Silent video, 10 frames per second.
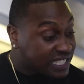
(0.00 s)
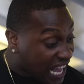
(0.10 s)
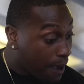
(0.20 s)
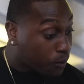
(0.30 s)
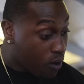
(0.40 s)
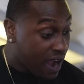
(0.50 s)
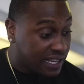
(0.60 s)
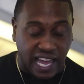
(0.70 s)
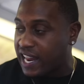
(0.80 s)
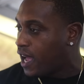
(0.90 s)
Stop
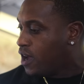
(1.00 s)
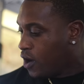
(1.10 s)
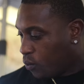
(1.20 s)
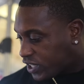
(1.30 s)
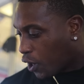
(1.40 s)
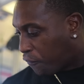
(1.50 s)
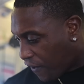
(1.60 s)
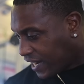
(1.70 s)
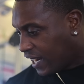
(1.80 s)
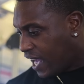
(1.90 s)
crying, Dada. With your
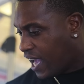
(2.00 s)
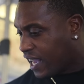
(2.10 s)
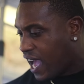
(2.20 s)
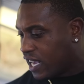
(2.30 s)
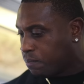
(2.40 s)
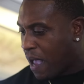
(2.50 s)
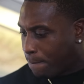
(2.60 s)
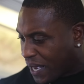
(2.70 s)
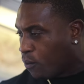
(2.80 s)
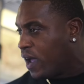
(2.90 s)
funny leg ass,
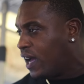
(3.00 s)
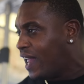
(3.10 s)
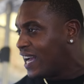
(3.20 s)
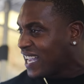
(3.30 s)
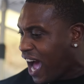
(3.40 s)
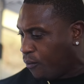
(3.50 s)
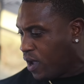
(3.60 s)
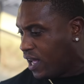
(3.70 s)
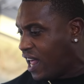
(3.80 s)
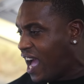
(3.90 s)
man. Big wheel ass, hot
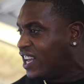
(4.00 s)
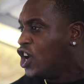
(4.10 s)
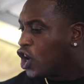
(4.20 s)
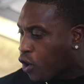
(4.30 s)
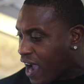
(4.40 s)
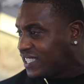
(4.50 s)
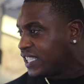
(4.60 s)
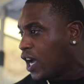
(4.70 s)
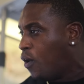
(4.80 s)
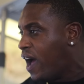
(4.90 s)
wheel ass,
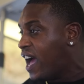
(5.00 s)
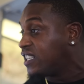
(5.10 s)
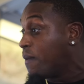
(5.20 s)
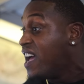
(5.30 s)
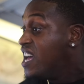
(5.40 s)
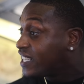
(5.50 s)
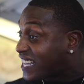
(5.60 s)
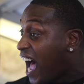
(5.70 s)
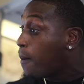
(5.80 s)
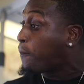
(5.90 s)
crazy toe ass, man.
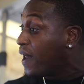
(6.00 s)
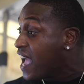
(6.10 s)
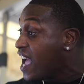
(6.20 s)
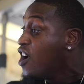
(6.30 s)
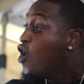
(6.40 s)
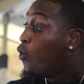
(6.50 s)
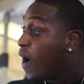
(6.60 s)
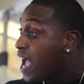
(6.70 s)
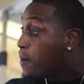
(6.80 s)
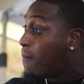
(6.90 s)
Stop playing
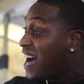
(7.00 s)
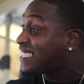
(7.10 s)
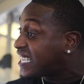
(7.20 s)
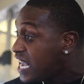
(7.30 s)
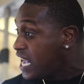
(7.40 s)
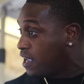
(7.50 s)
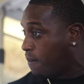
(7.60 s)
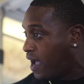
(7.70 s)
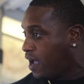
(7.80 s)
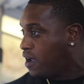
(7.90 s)
with my seed, man.